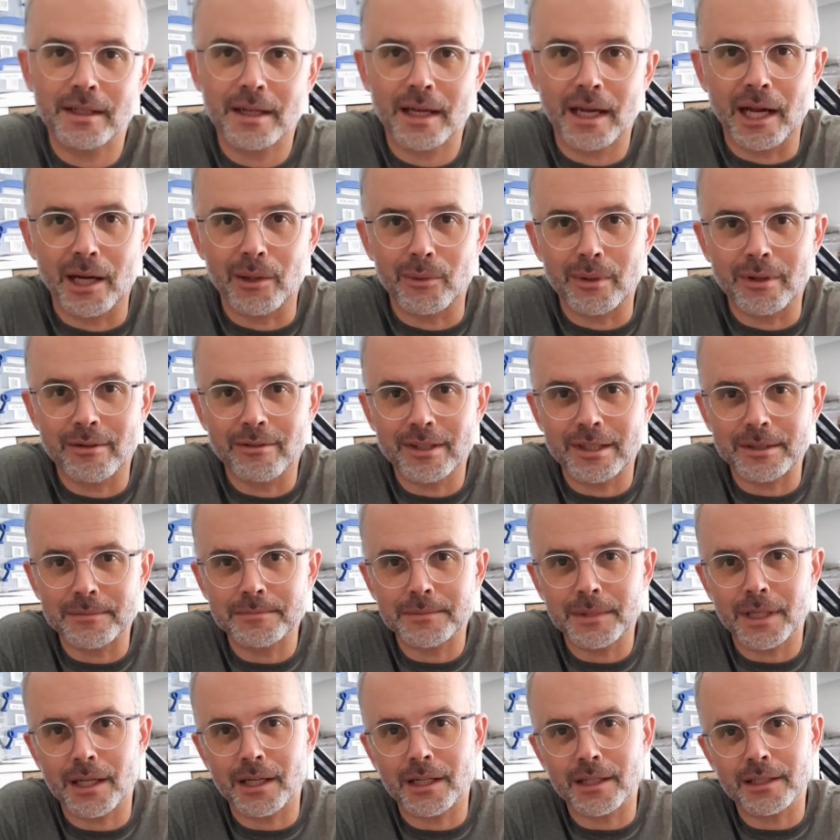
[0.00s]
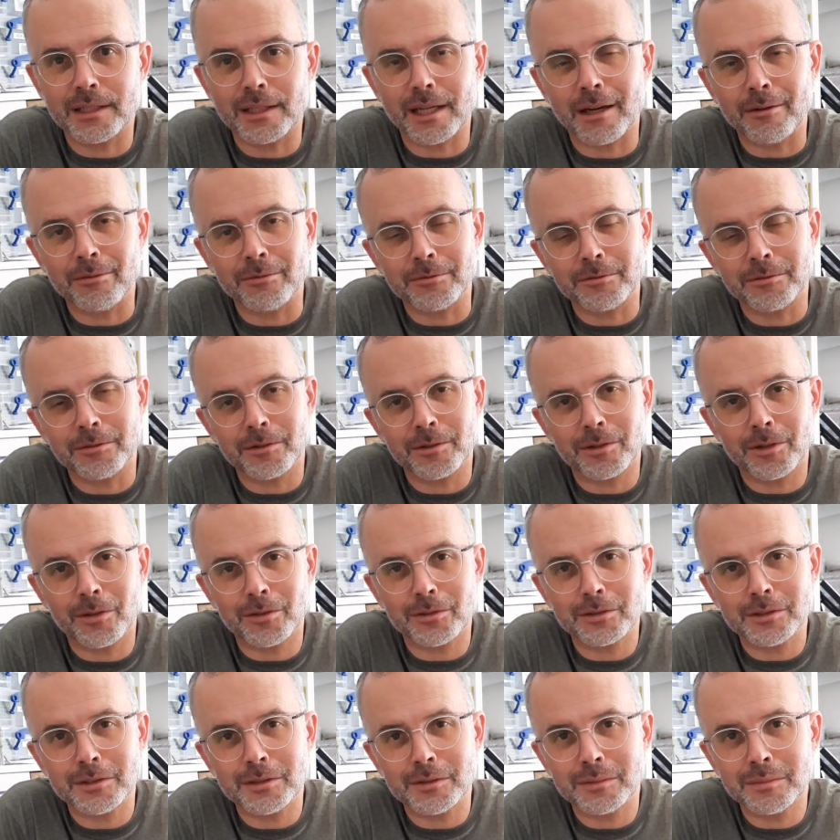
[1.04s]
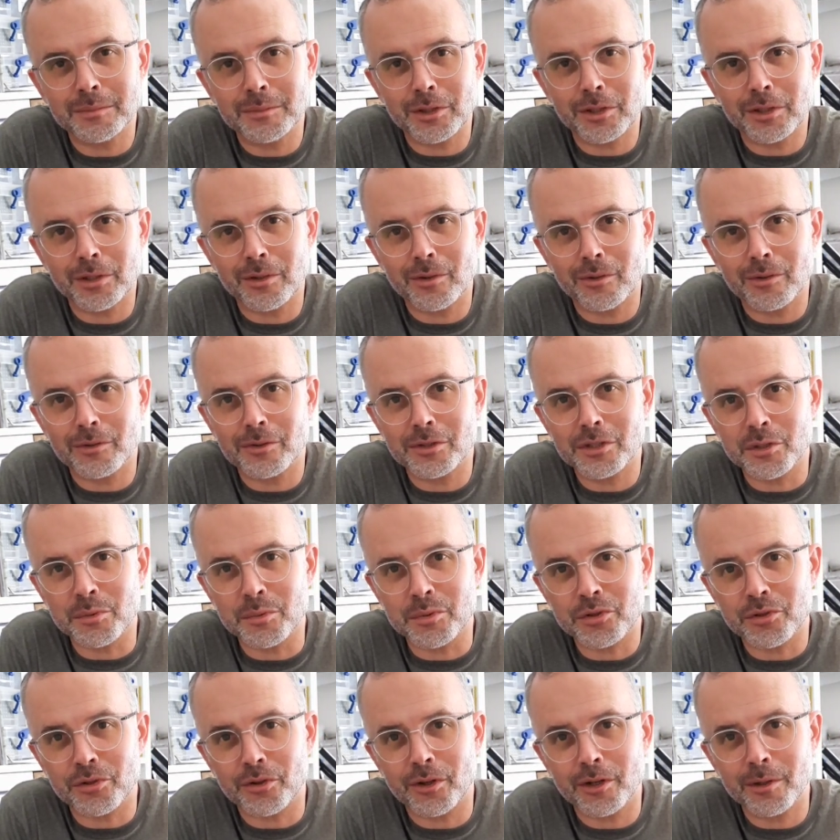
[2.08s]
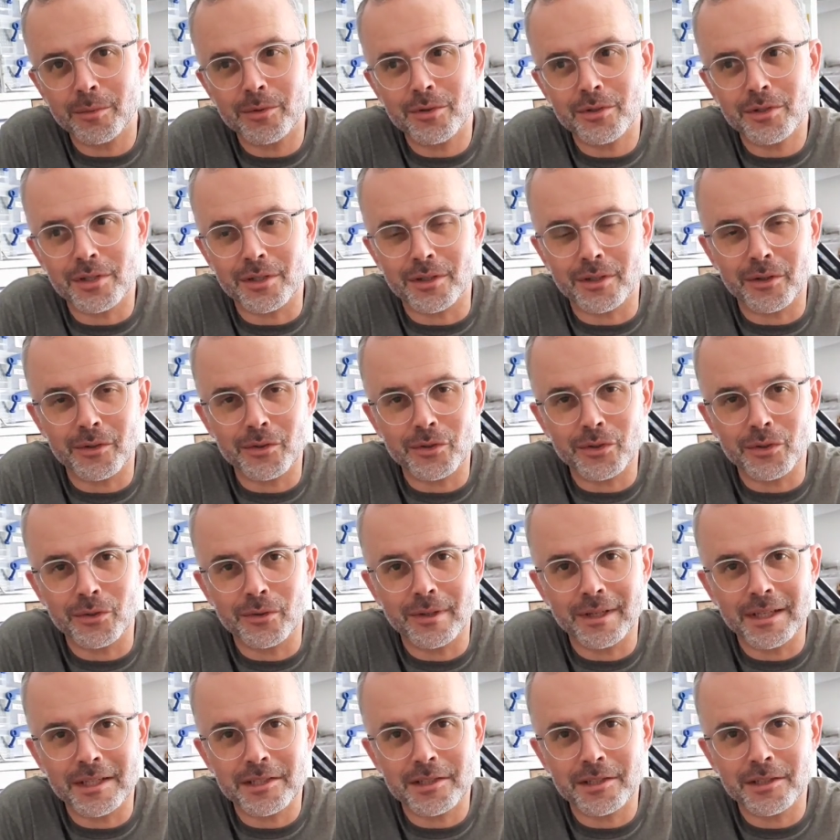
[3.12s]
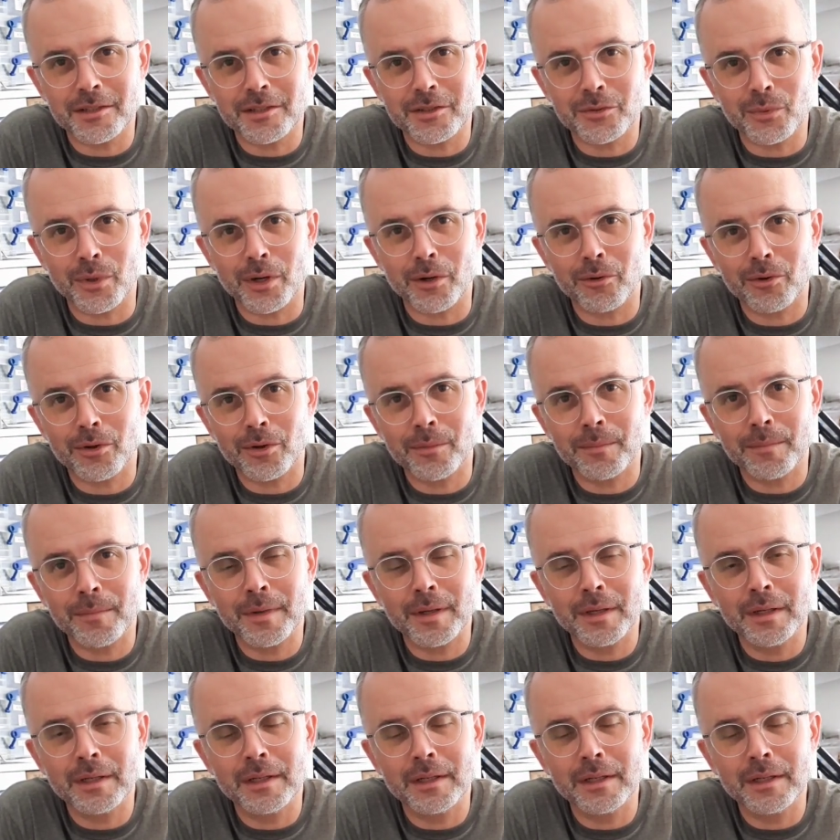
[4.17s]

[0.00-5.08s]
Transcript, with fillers: however uh, I haven't forgotten my loyal subscribers and those new listeners welcome